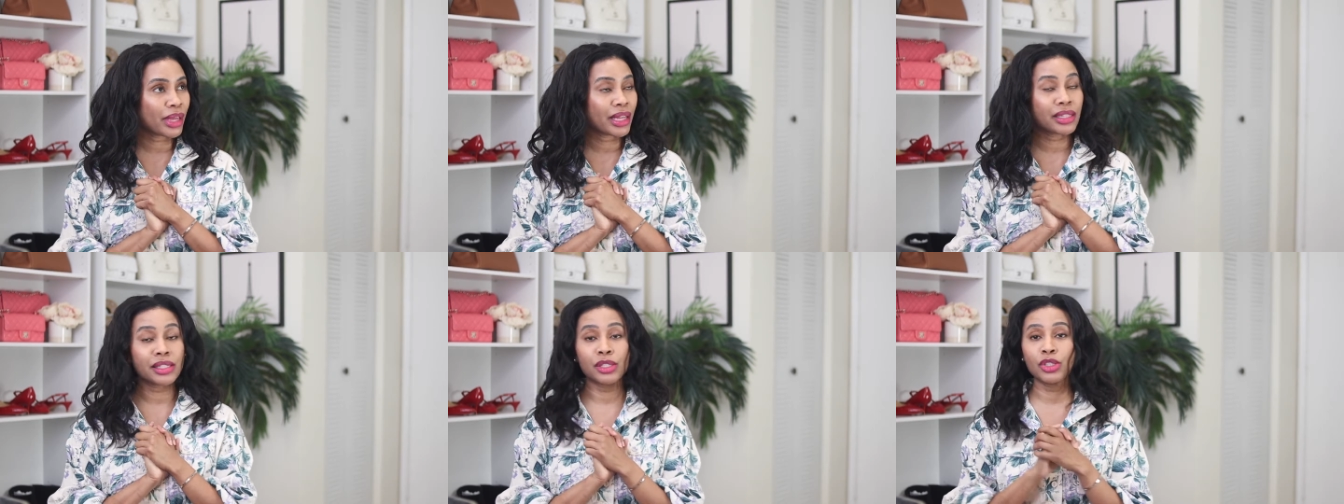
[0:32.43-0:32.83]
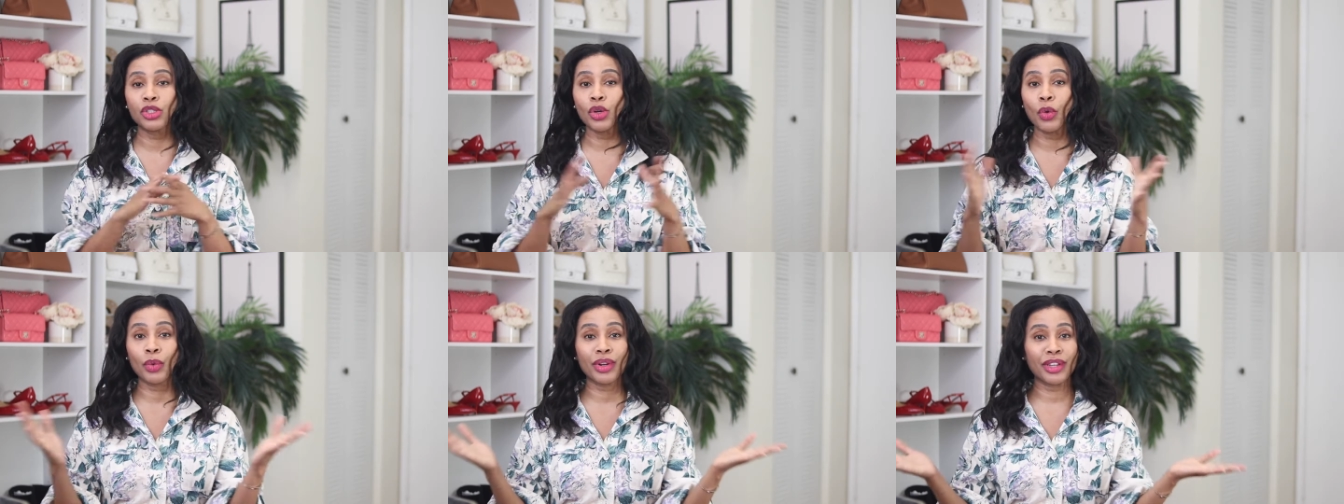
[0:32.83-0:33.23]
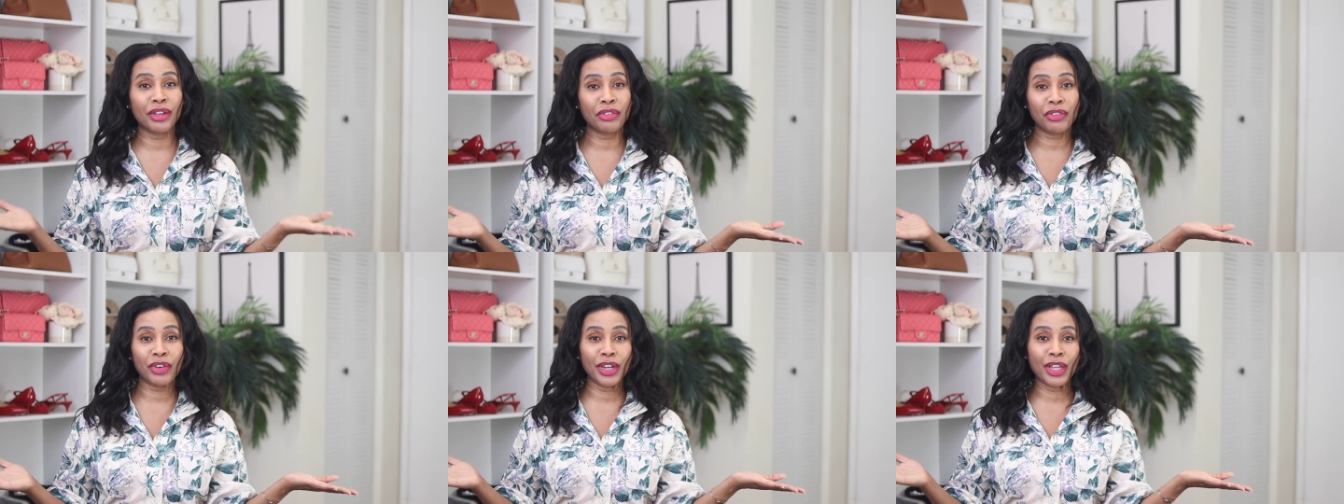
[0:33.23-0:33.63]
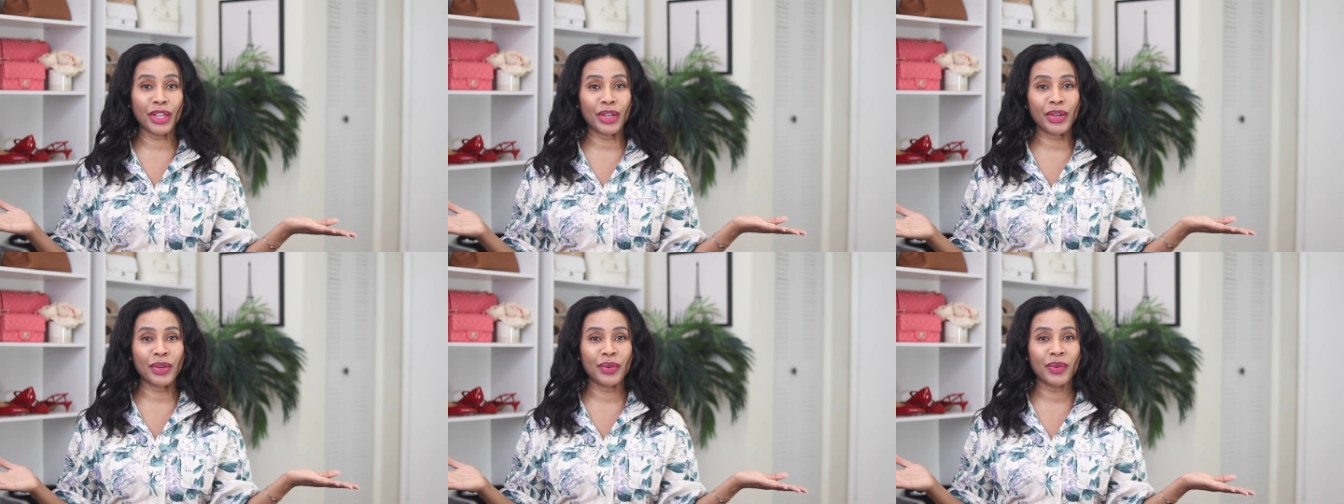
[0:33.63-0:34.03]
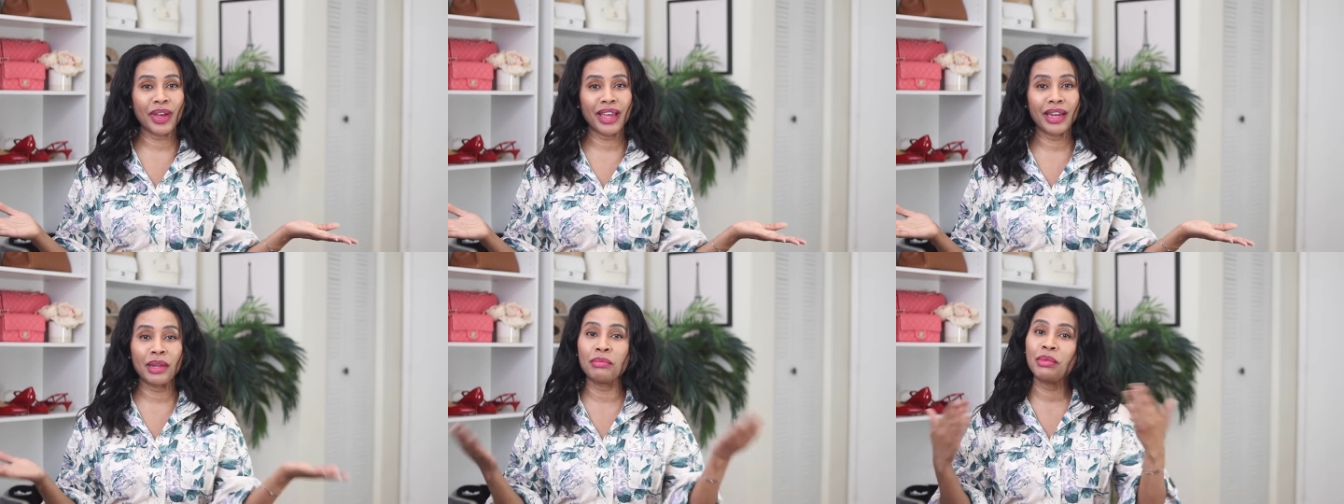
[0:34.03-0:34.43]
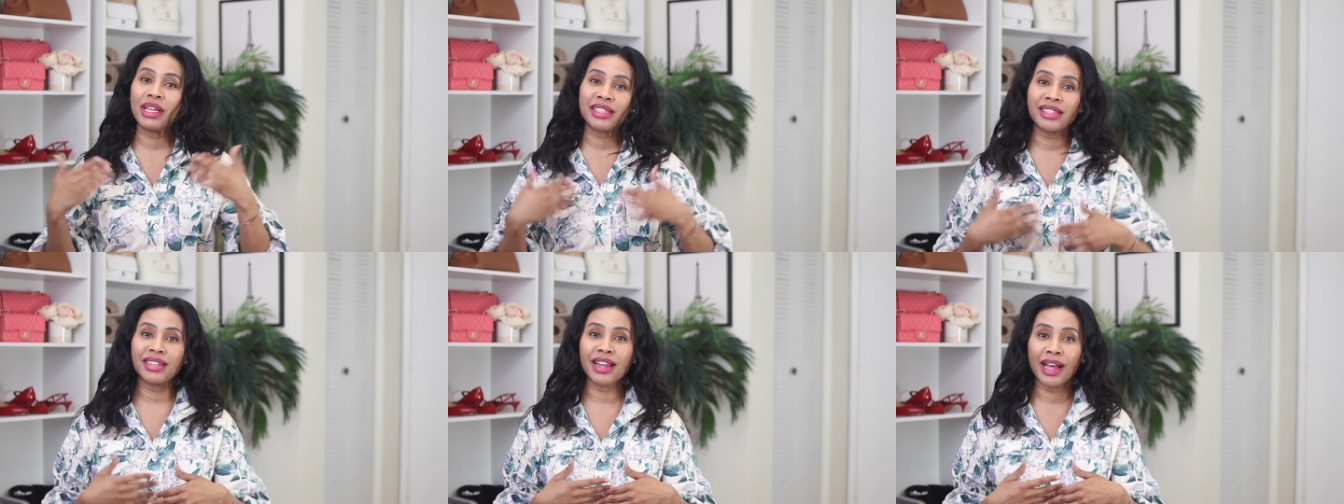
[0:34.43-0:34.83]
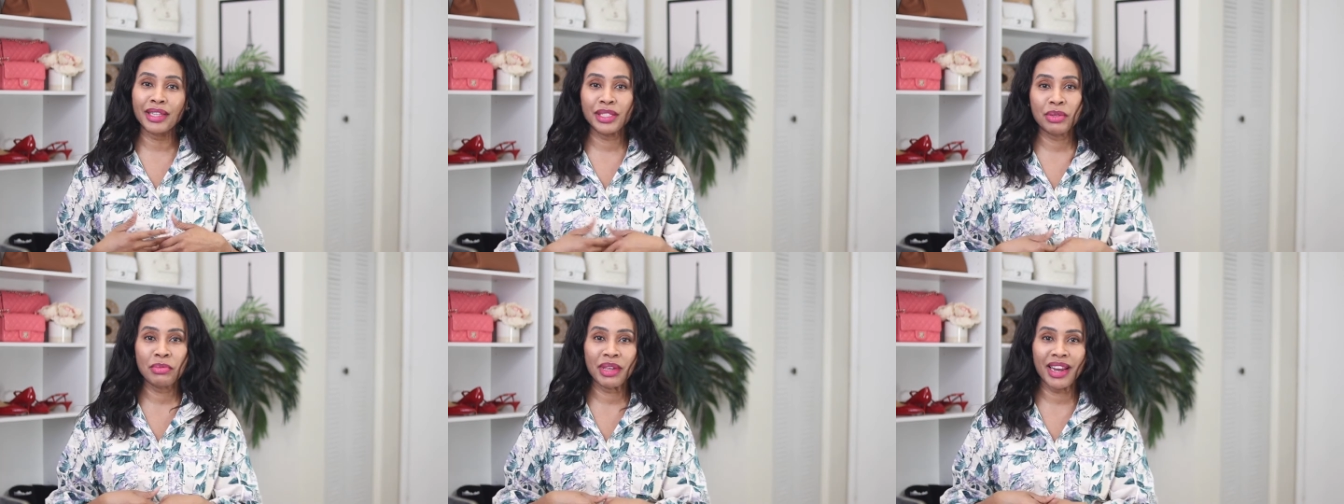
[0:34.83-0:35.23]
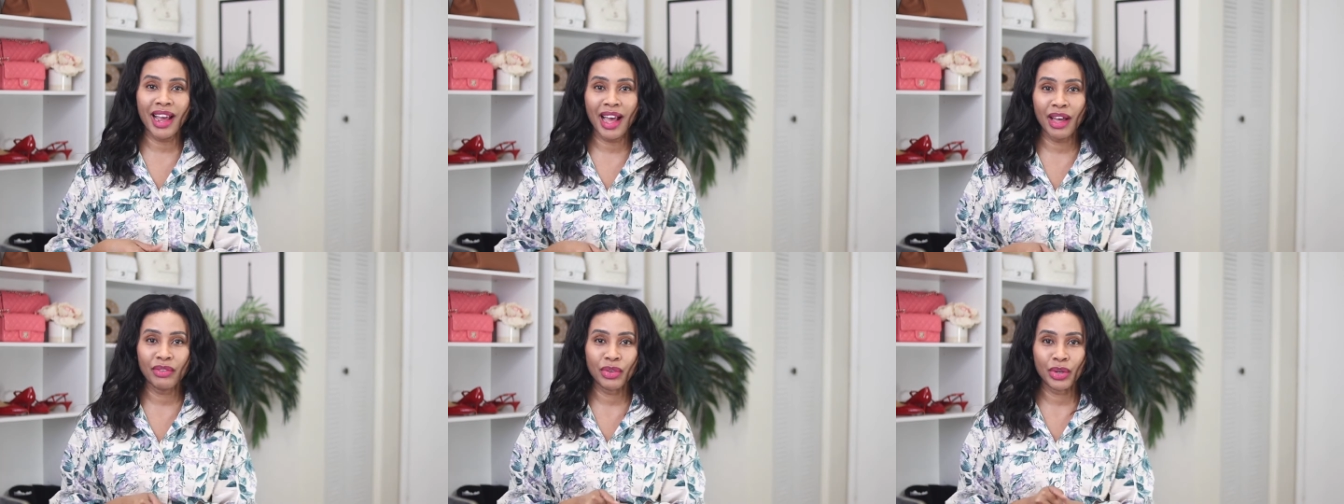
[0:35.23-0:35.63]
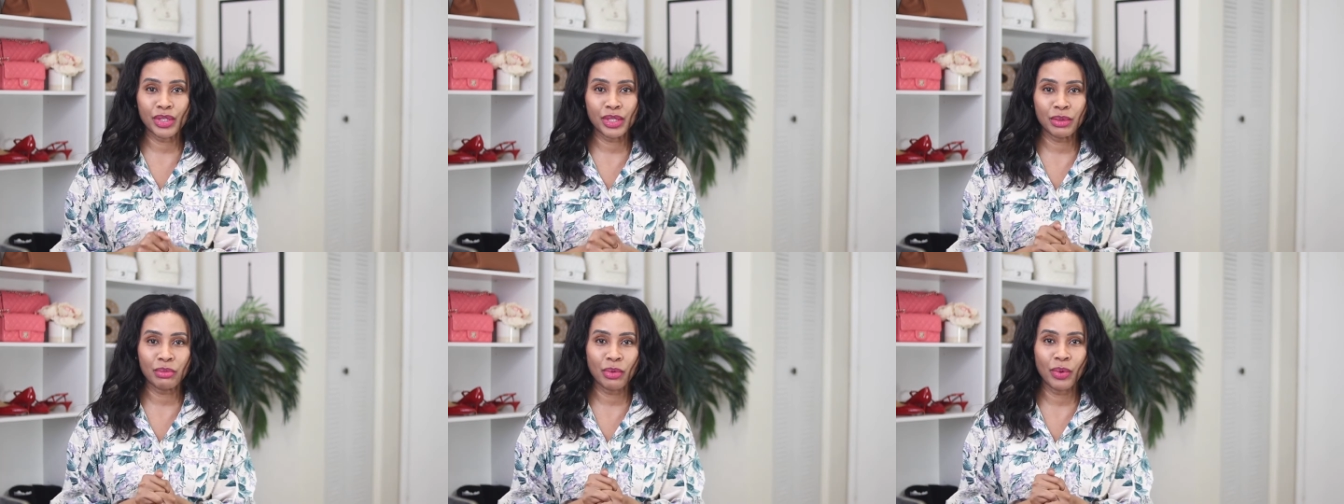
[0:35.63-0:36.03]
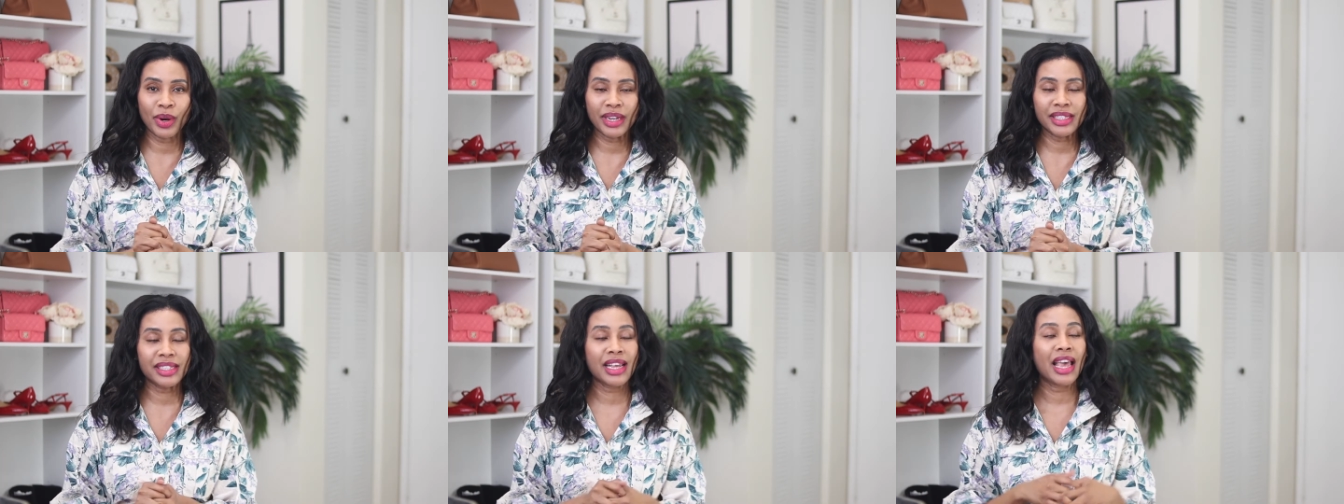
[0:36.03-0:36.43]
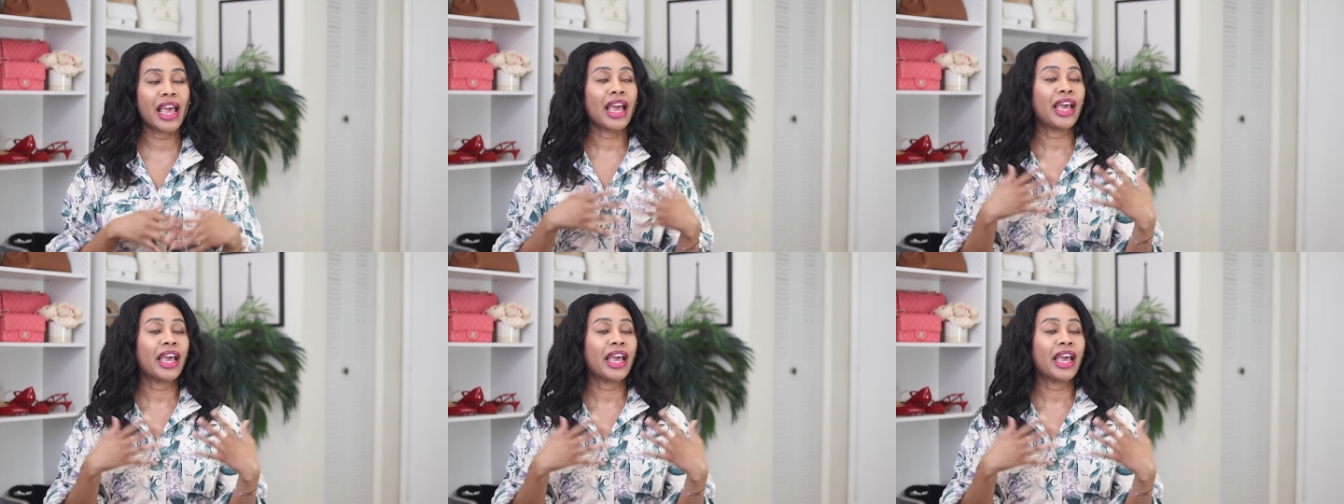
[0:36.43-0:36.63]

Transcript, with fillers: It's totally free to you and it means a lot to me to have your support.